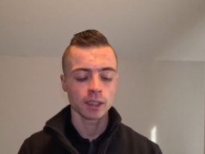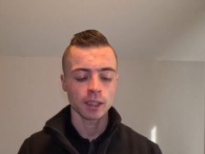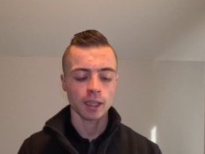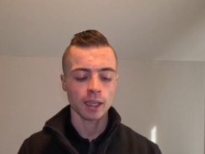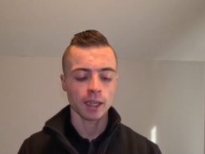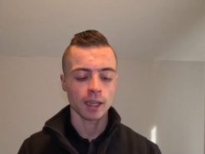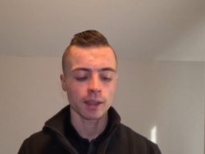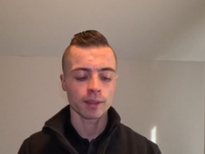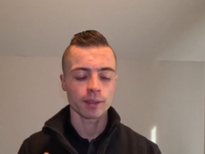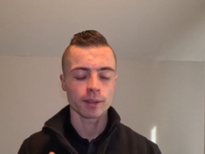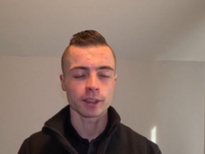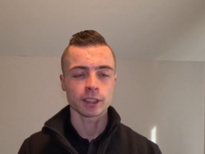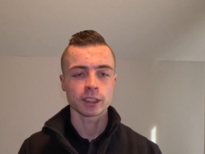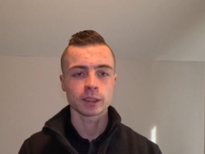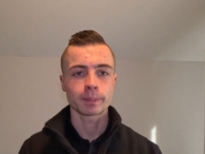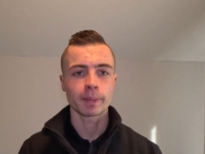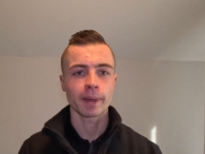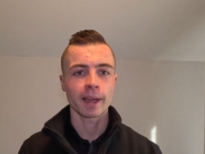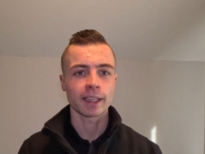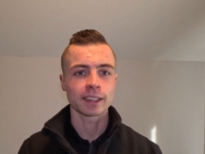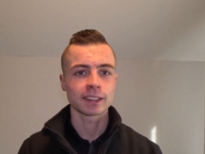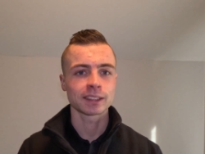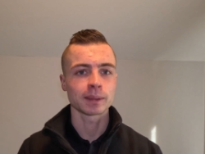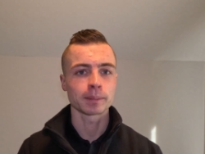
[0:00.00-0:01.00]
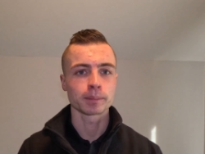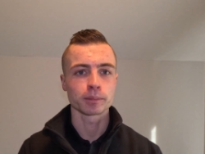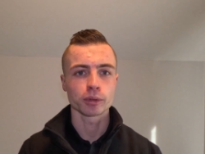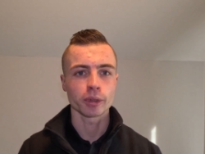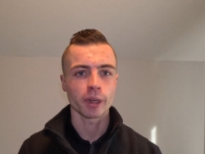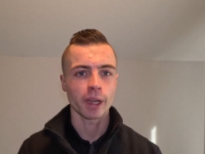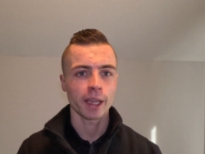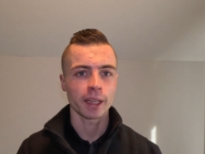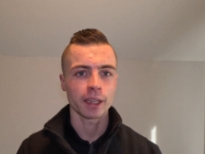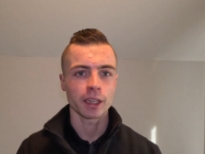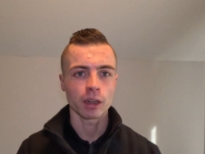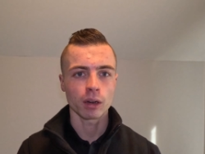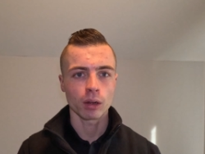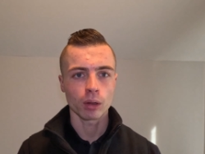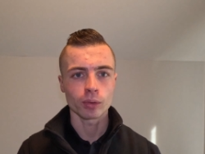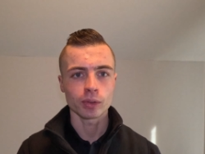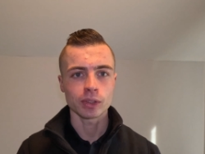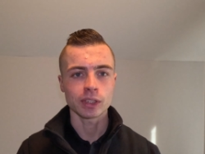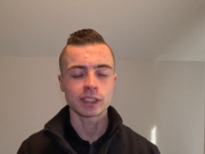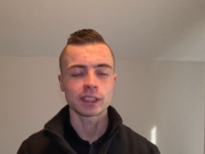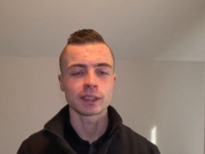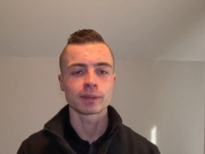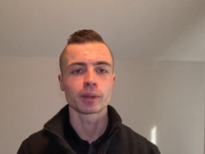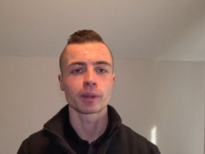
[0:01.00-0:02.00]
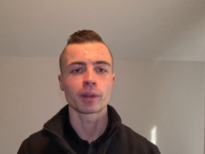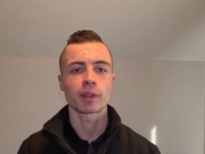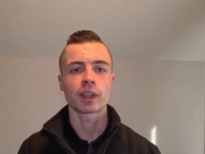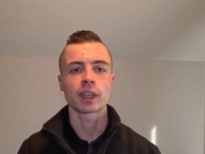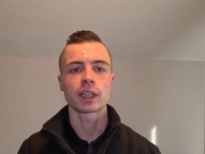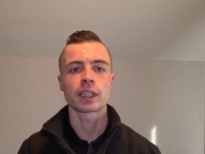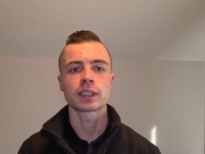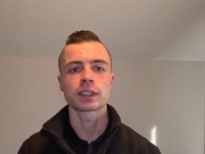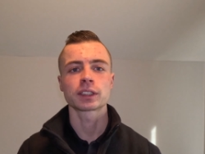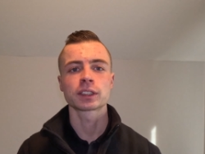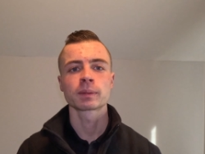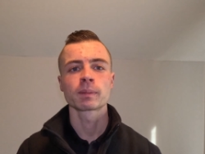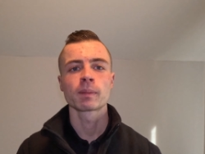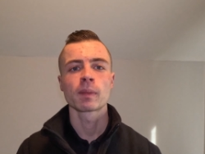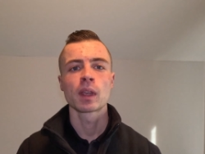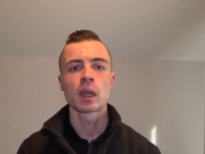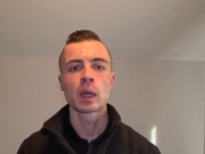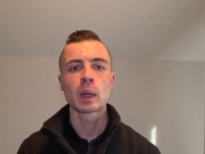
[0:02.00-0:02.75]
and the specs, the brand, and all these different things.